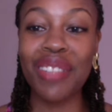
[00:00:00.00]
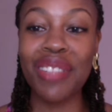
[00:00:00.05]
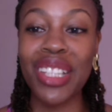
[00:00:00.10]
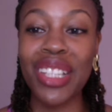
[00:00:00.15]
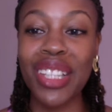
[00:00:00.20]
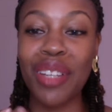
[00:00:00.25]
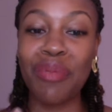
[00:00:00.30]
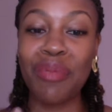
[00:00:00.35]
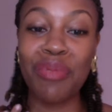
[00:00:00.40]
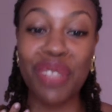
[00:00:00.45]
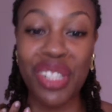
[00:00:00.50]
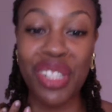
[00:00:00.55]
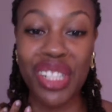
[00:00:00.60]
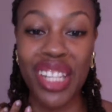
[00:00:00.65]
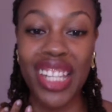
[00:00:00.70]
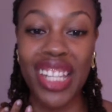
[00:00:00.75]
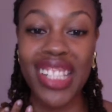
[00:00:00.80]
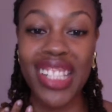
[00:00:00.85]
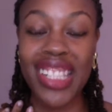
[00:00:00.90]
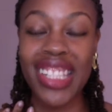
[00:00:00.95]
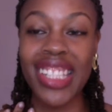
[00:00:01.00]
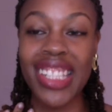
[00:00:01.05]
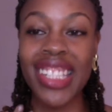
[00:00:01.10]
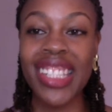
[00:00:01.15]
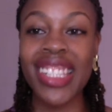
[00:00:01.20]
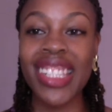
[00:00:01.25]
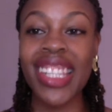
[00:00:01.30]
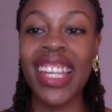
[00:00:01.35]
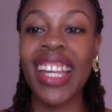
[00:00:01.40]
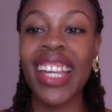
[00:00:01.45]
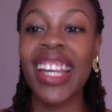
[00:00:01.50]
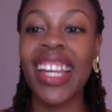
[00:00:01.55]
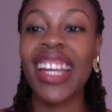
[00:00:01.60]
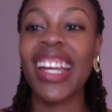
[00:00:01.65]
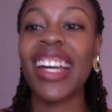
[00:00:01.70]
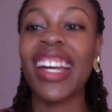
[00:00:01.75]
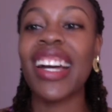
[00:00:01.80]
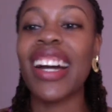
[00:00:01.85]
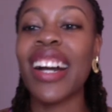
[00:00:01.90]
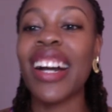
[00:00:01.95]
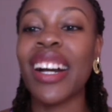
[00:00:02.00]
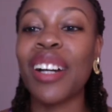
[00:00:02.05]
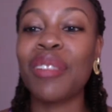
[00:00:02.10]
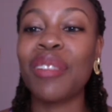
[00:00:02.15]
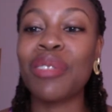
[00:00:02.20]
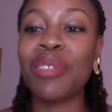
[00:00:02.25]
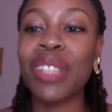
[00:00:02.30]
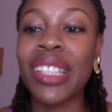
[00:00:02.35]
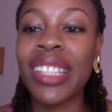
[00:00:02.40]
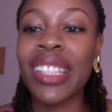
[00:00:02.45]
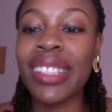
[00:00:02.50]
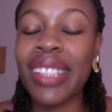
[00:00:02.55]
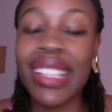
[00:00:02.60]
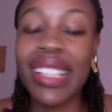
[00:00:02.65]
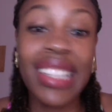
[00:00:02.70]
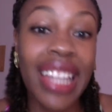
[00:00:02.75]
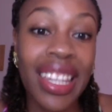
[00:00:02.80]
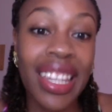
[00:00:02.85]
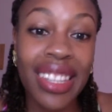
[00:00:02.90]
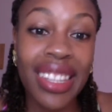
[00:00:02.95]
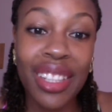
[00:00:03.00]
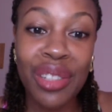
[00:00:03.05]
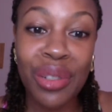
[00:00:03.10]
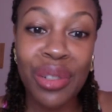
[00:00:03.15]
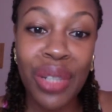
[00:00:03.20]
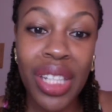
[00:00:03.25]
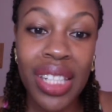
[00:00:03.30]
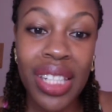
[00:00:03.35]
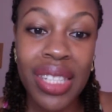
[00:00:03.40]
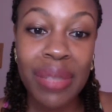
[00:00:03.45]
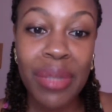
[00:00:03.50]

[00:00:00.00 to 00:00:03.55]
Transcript: I really appreciate it. Really glad that you're here.